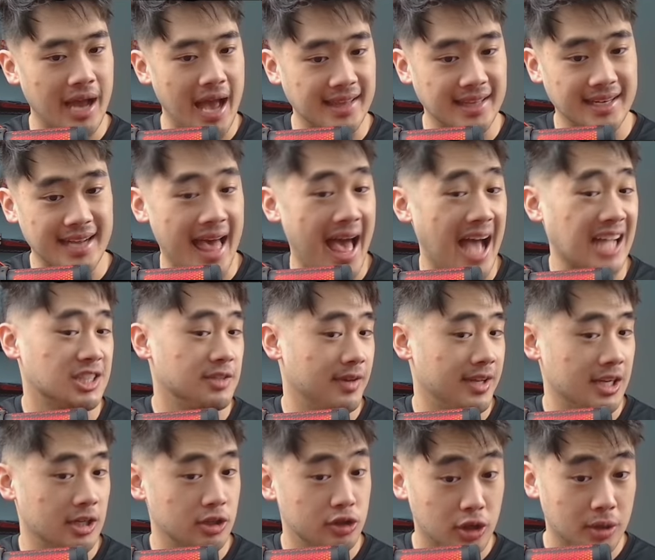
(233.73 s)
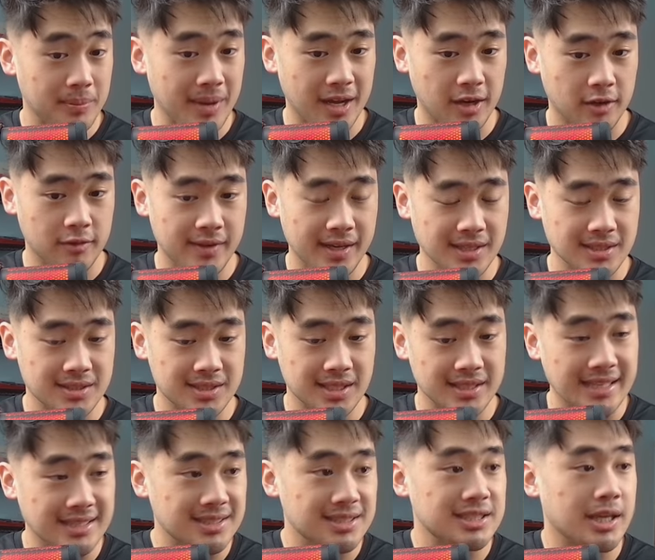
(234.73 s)
and then activate it during battle phase to
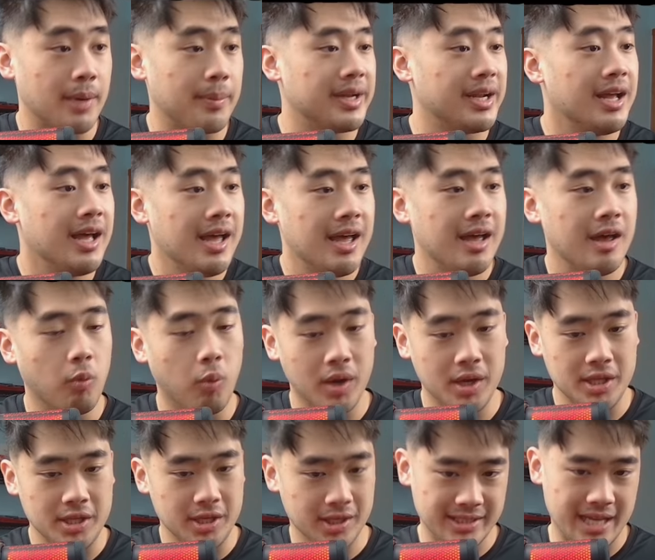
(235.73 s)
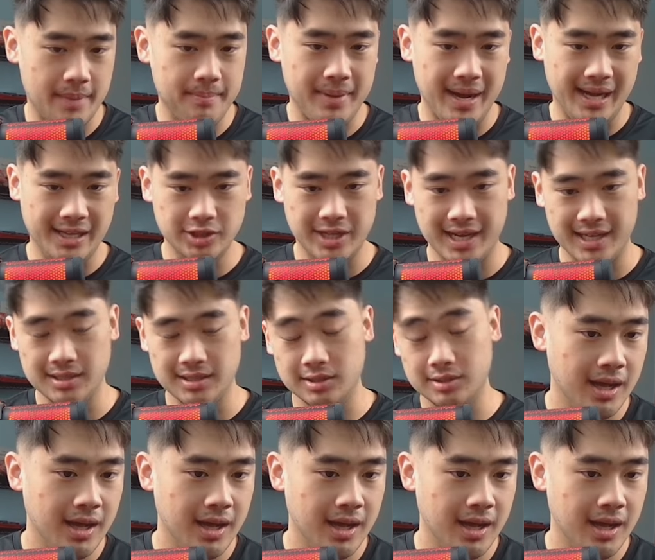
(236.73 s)
then summon one of your Tenpai Dragons.